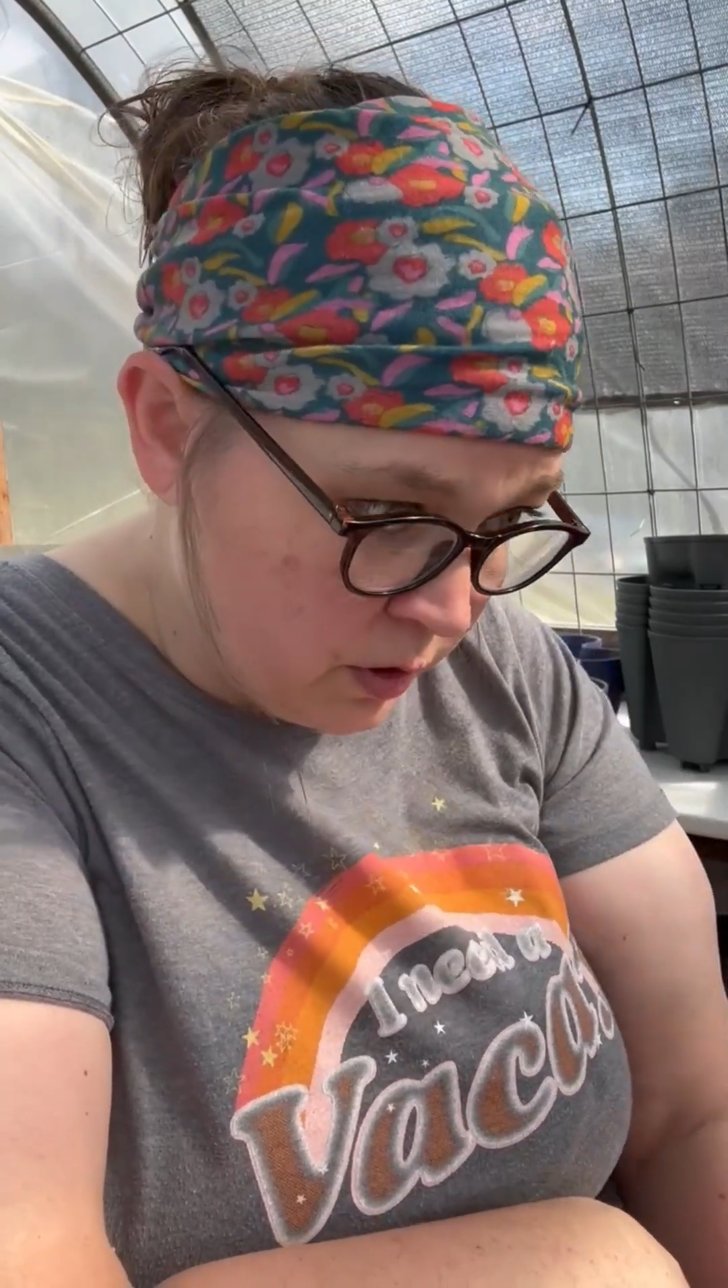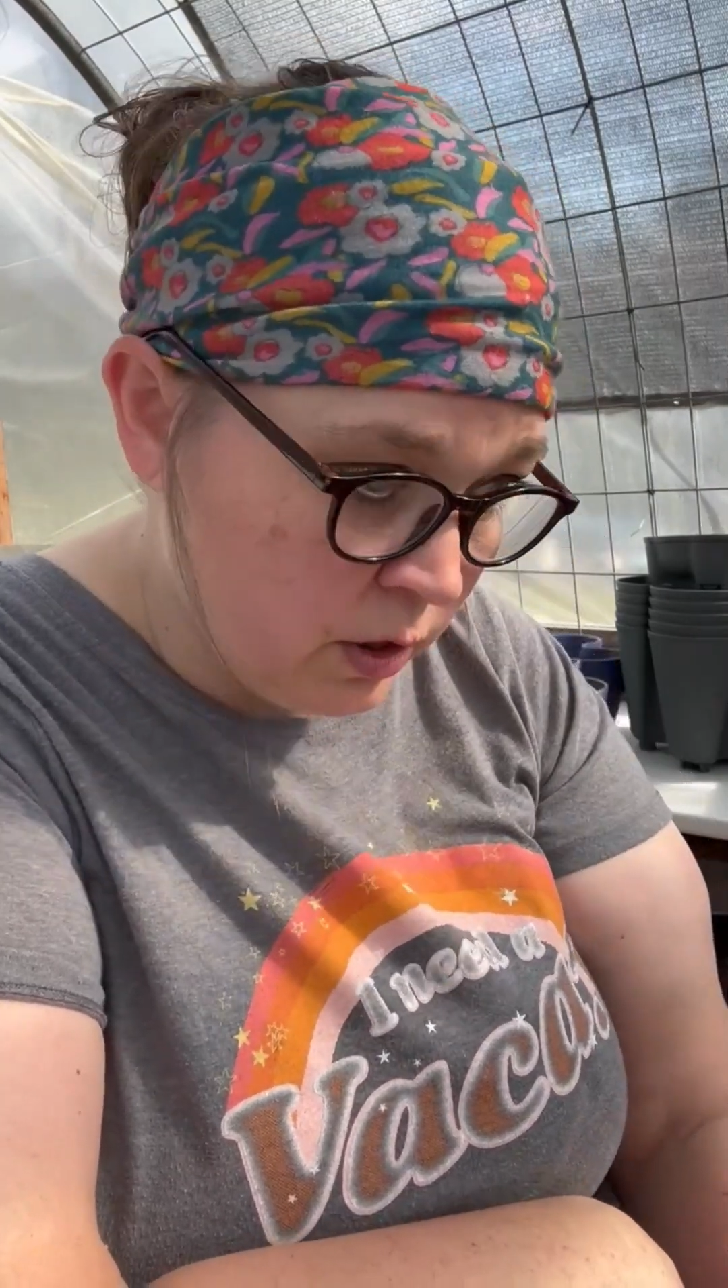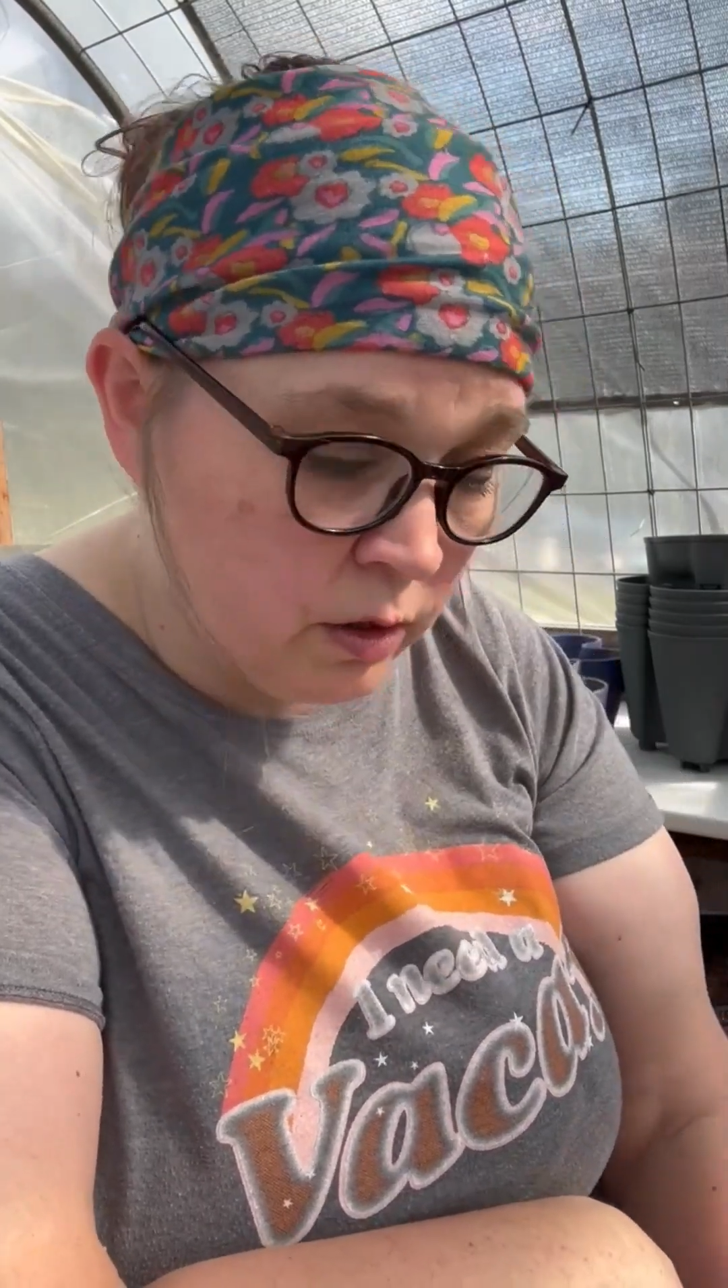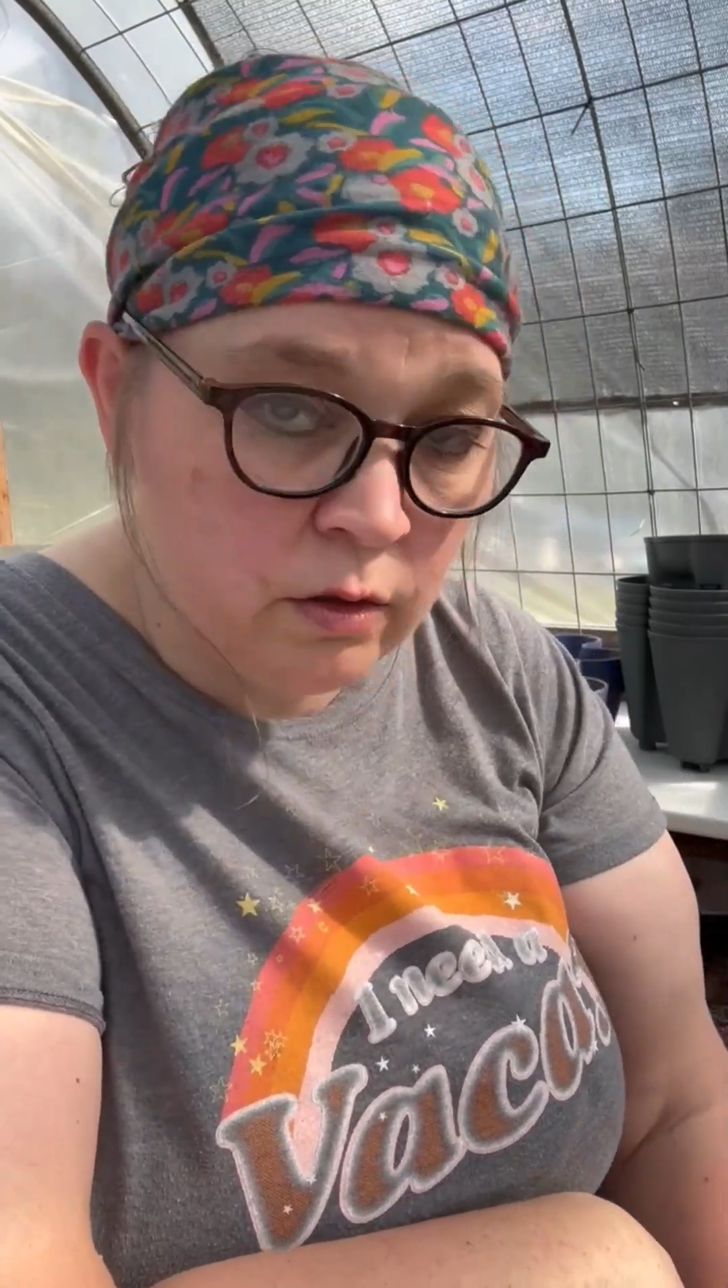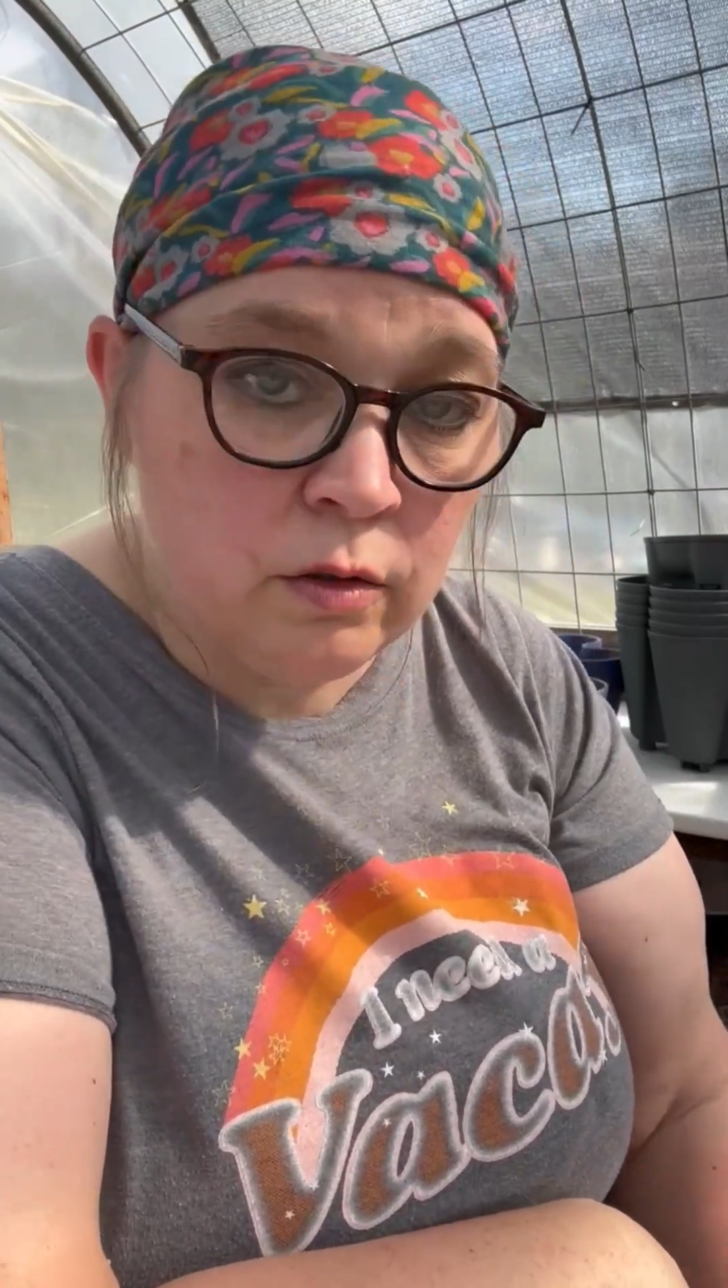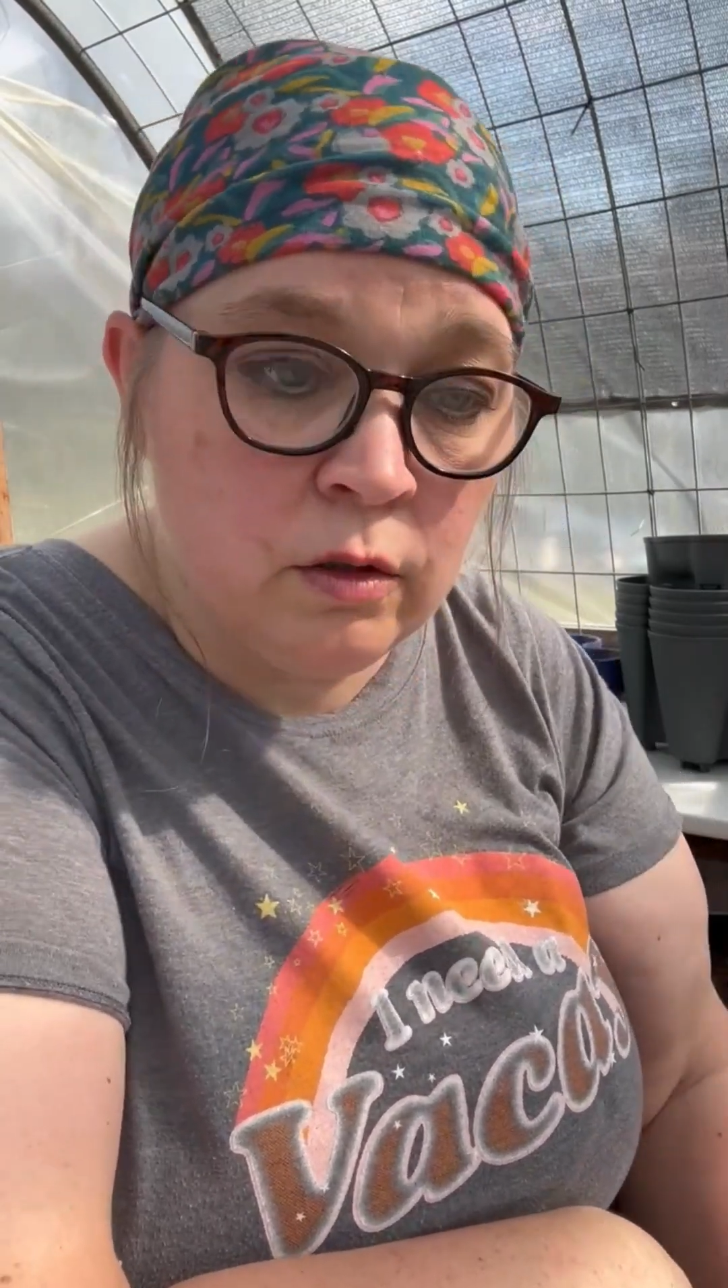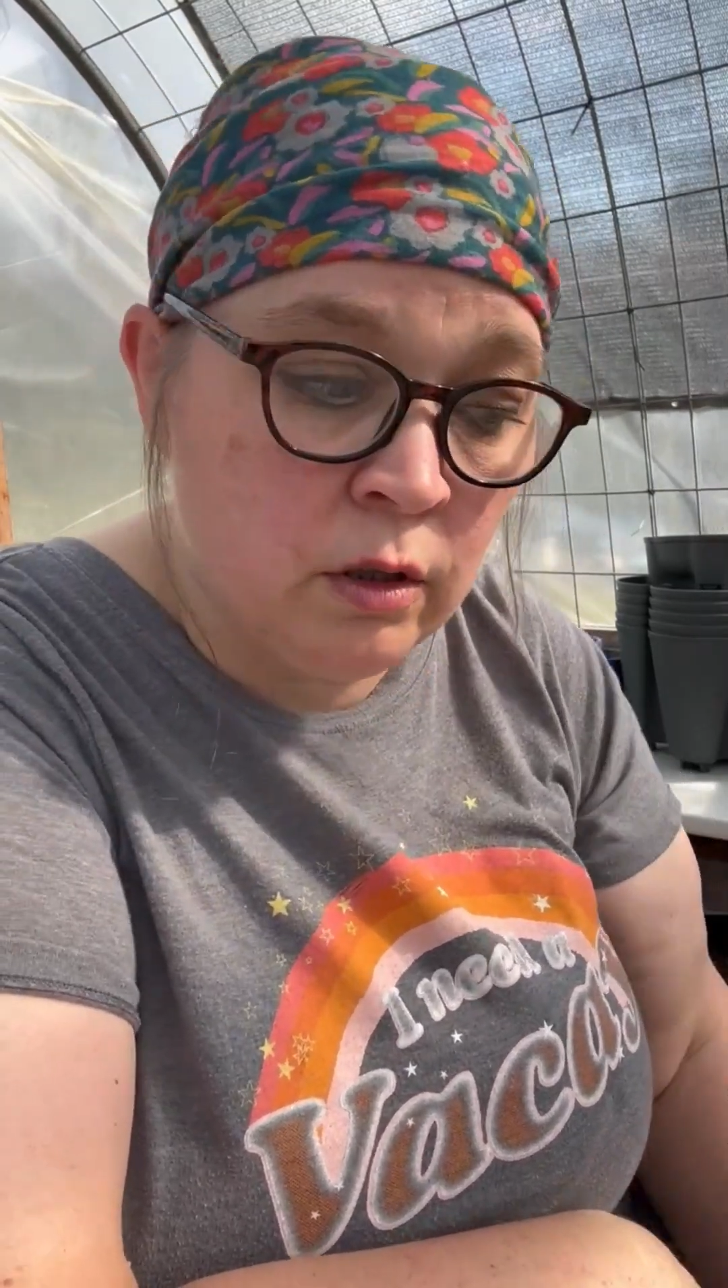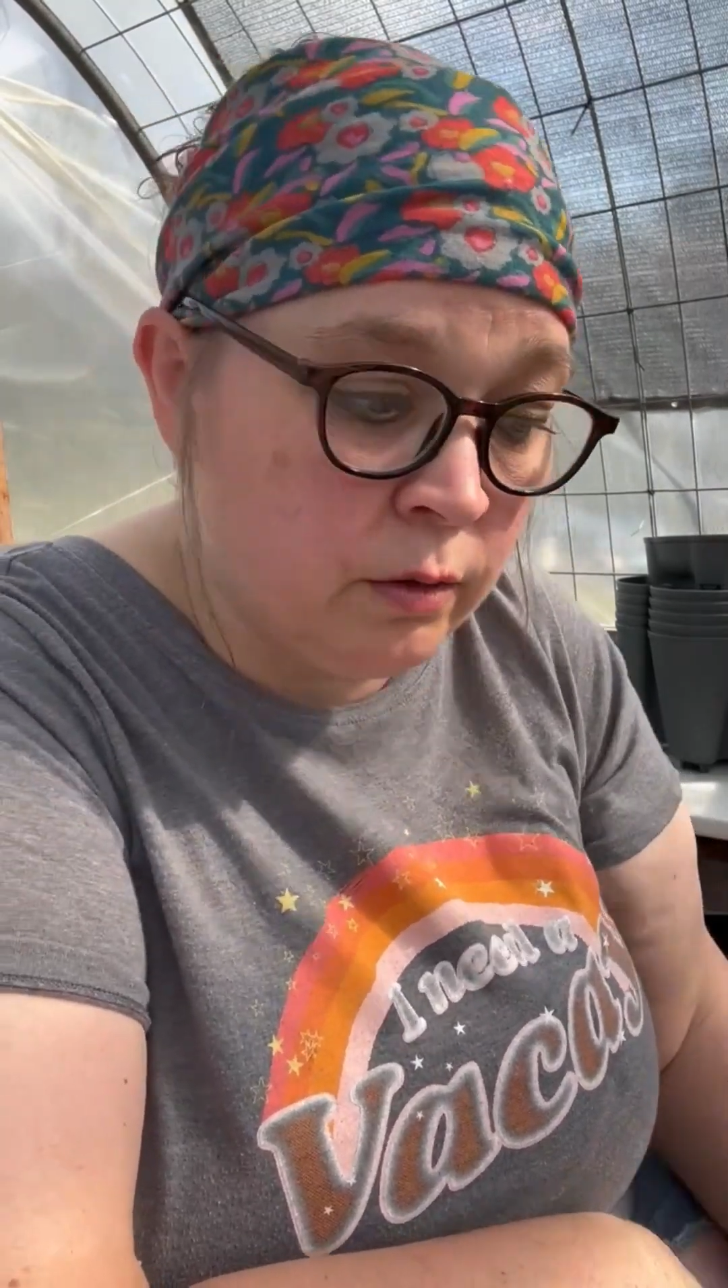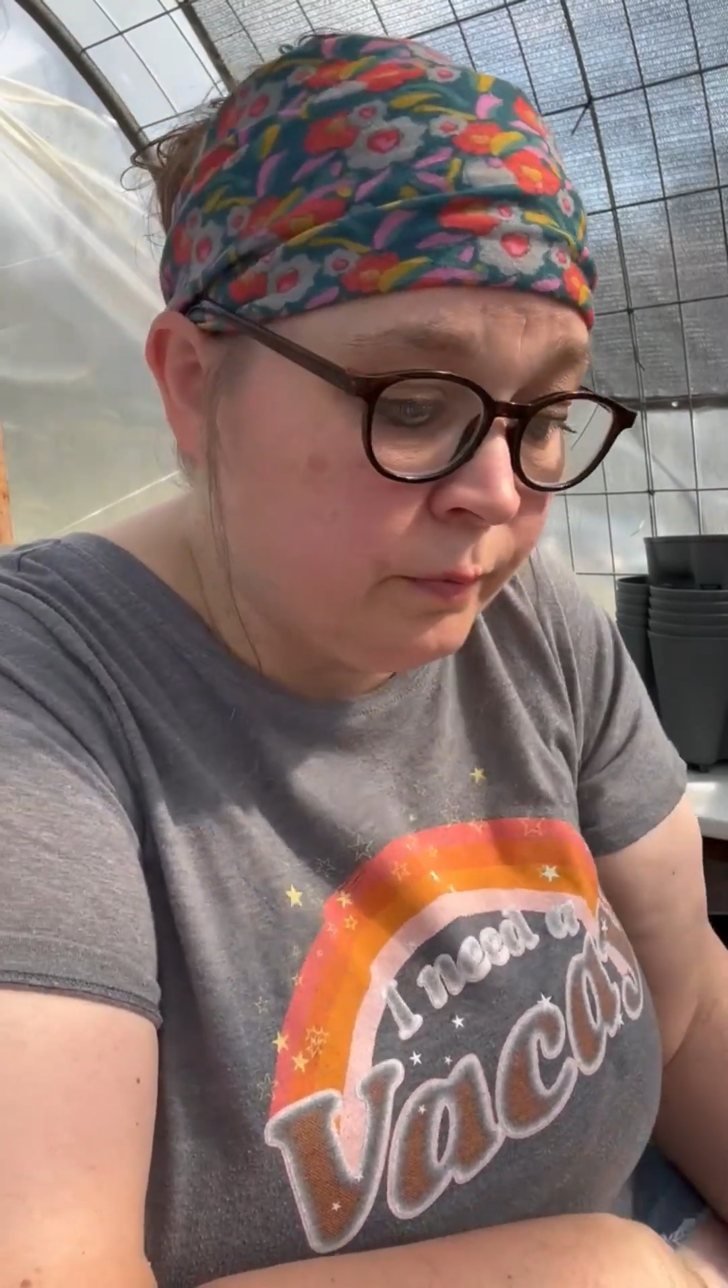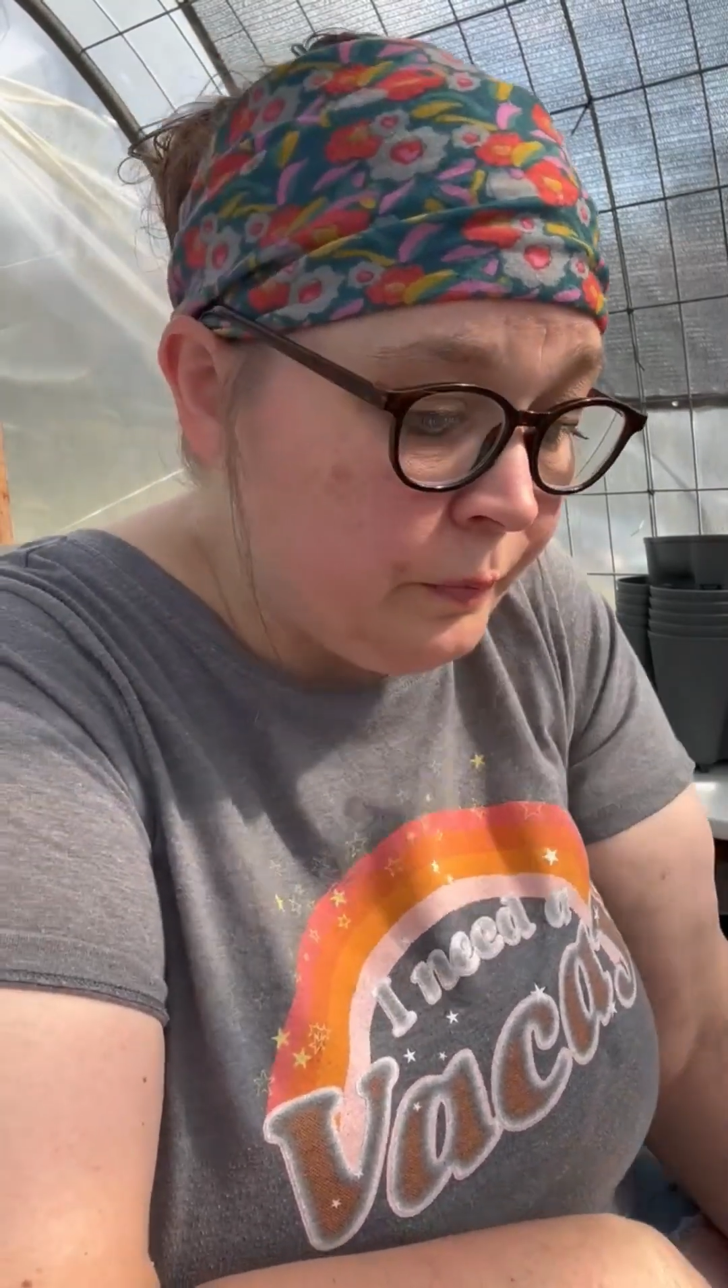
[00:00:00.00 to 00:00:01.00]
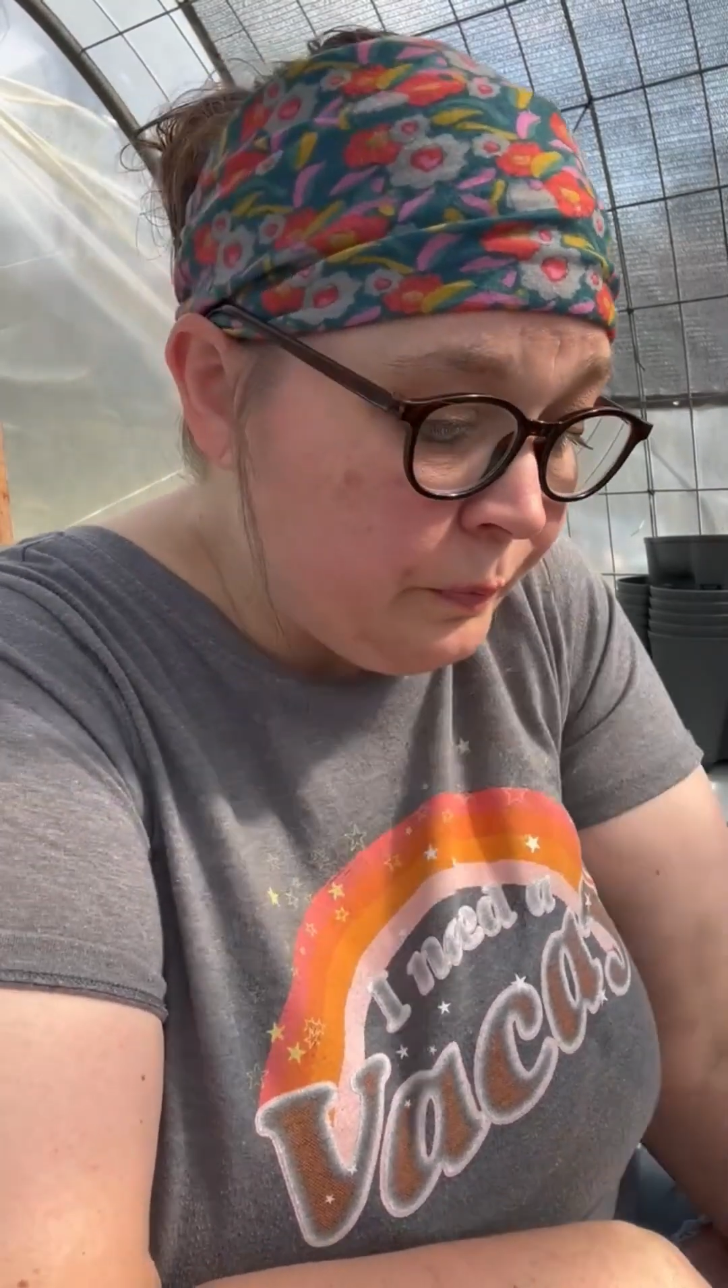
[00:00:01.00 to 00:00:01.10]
in a